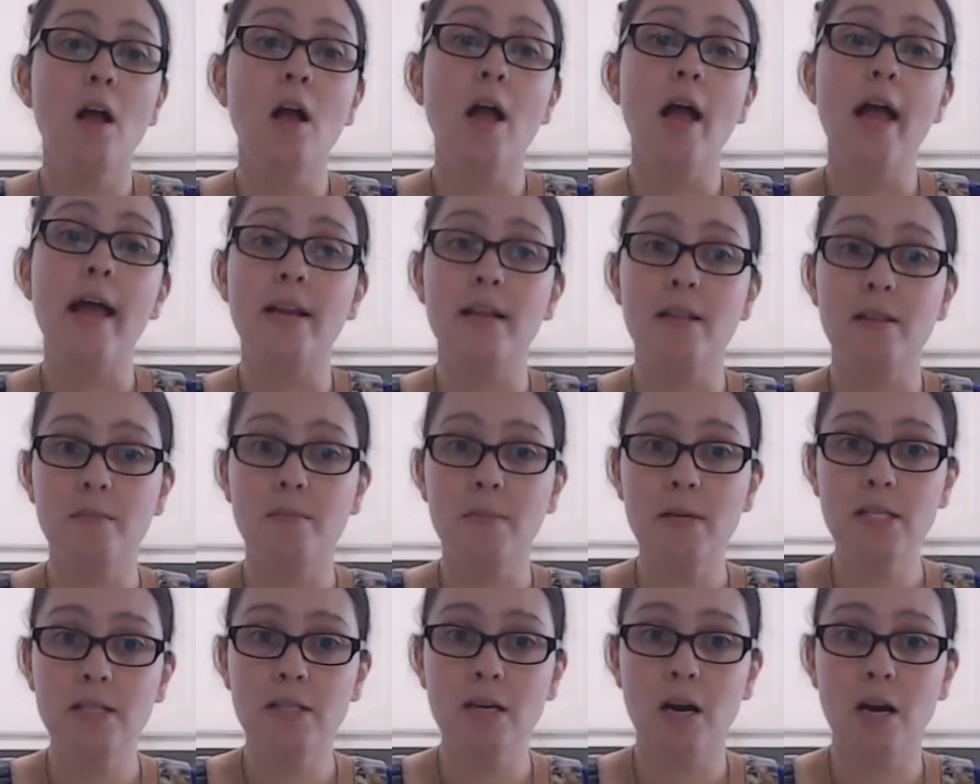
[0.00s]
And in the
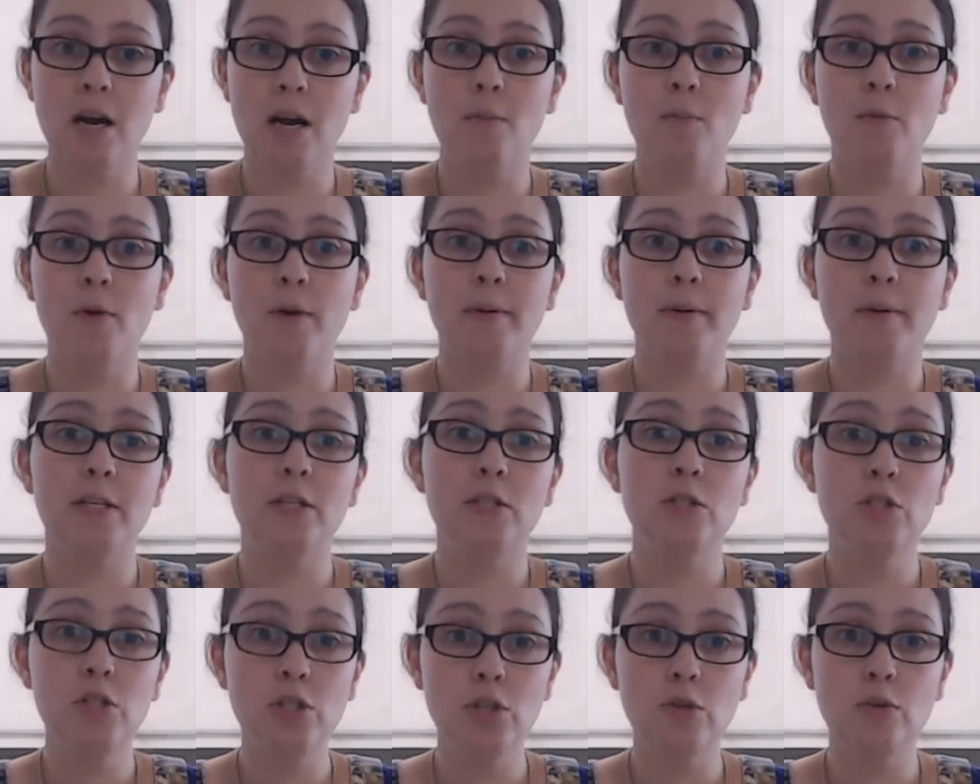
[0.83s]
meantime, what I'm going to
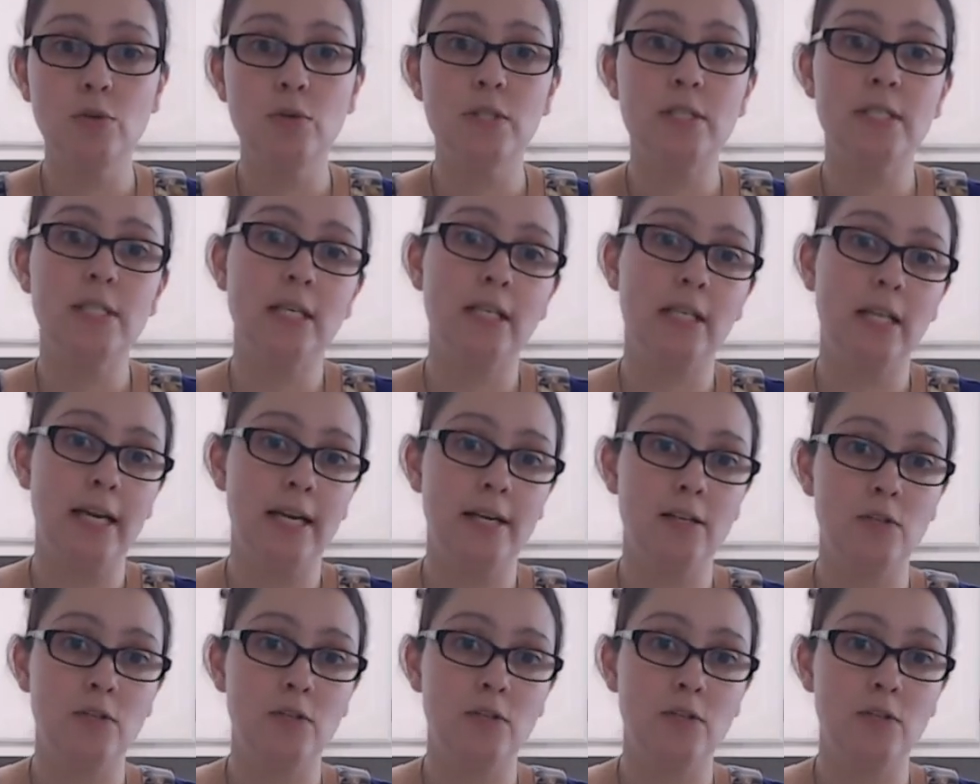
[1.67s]
do is the glaze.